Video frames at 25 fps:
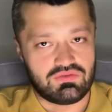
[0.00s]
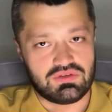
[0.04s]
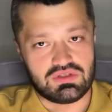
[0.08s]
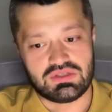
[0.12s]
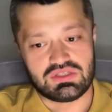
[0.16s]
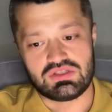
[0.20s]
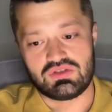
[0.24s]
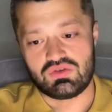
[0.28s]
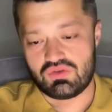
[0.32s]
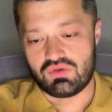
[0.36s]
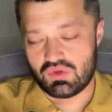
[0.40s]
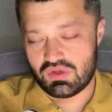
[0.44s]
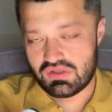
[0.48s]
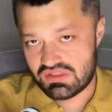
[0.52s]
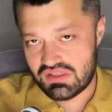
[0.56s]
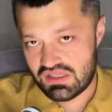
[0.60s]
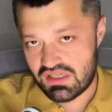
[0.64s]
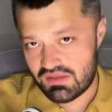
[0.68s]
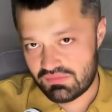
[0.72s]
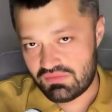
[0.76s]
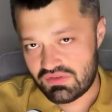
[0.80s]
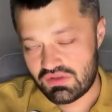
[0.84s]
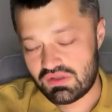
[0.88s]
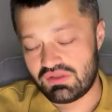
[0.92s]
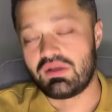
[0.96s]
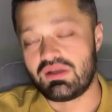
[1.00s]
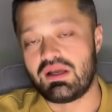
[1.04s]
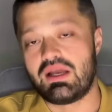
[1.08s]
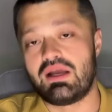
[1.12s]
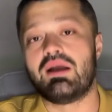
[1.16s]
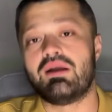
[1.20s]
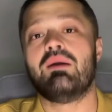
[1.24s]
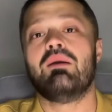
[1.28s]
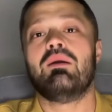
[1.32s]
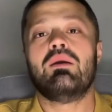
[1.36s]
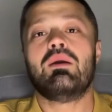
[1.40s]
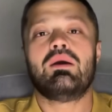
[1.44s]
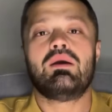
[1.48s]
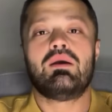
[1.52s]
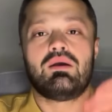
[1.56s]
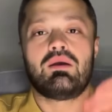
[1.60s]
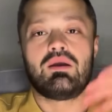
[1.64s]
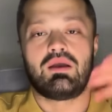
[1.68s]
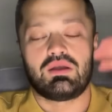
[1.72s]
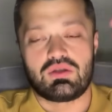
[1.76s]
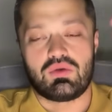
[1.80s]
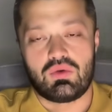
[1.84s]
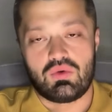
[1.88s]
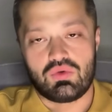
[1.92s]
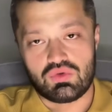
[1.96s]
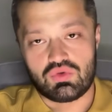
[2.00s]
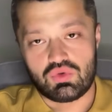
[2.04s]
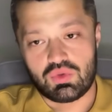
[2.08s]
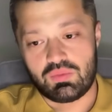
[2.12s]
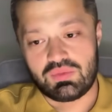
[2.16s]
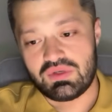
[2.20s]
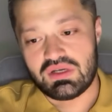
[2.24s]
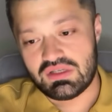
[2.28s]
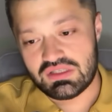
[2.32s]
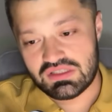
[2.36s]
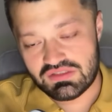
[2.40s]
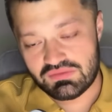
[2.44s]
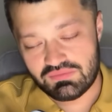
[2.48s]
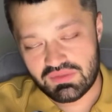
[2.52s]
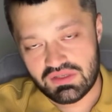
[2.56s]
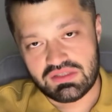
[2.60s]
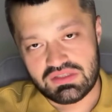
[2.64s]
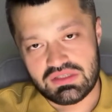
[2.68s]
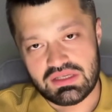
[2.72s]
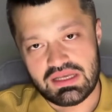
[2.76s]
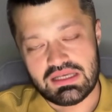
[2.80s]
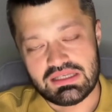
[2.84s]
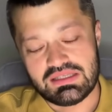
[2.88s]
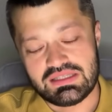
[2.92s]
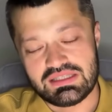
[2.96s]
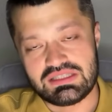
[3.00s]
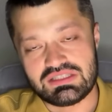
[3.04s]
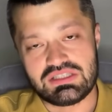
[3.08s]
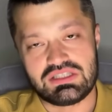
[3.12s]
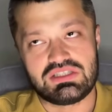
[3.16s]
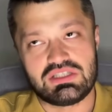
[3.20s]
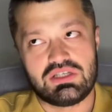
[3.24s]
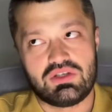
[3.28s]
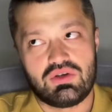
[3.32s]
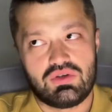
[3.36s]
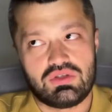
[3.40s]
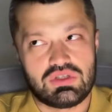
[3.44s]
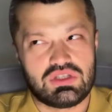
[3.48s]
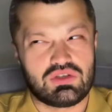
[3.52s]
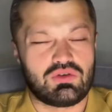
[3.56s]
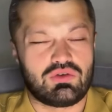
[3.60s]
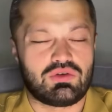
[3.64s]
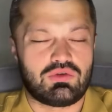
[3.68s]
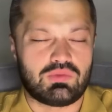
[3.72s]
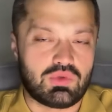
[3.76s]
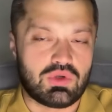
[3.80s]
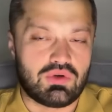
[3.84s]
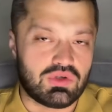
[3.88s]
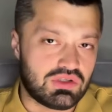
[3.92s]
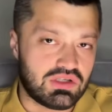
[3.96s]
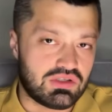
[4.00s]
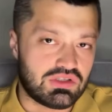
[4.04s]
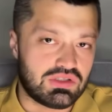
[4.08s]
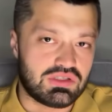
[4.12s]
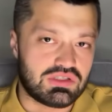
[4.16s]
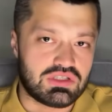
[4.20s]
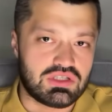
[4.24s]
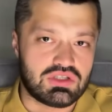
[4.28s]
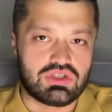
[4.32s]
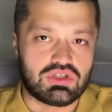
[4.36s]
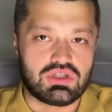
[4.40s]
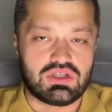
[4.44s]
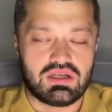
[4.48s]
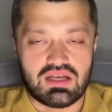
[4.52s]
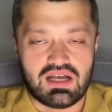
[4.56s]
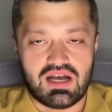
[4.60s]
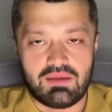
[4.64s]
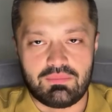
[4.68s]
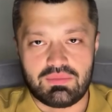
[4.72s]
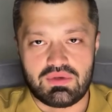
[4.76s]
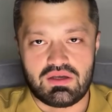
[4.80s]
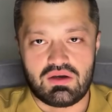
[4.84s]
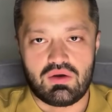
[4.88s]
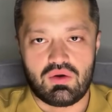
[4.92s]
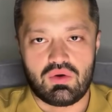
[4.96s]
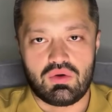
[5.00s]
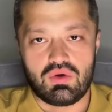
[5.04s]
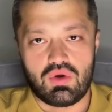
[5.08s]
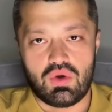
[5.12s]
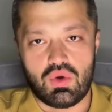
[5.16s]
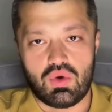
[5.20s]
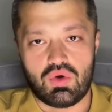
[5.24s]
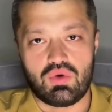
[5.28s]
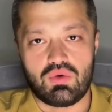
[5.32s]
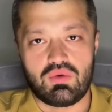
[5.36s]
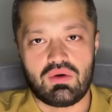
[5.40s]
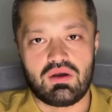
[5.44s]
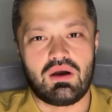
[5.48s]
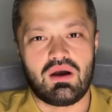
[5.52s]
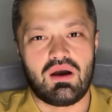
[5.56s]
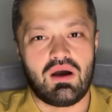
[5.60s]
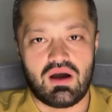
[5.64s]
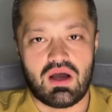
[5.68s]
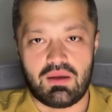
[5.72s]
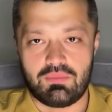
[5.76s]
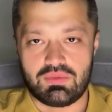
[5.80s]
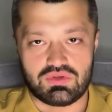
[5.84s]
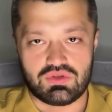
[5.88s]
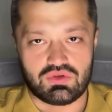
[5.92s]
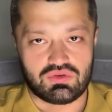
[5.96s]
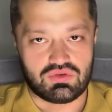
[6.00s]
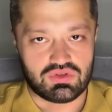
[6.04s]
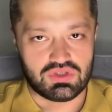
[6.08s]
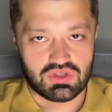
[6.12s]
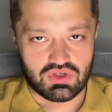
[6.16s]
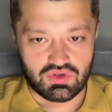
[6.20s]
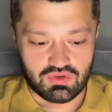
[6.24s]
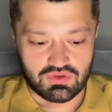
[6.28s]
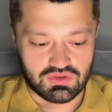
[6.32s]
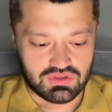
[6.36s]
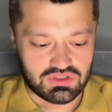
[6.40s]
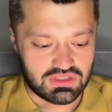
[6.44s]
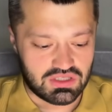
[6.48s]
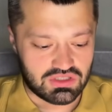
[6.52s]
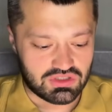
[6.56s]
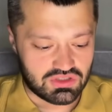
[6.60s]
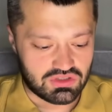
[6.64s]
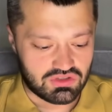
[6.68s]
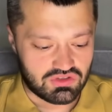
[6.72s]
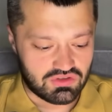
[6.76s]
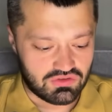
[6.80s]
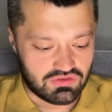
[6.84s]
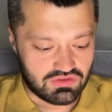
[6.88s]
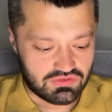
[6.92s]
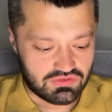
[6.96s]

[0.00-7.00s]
destroyed, captured, and assault groups are dispatched. And this is a continuous process, essentially happening on absolutely all sections of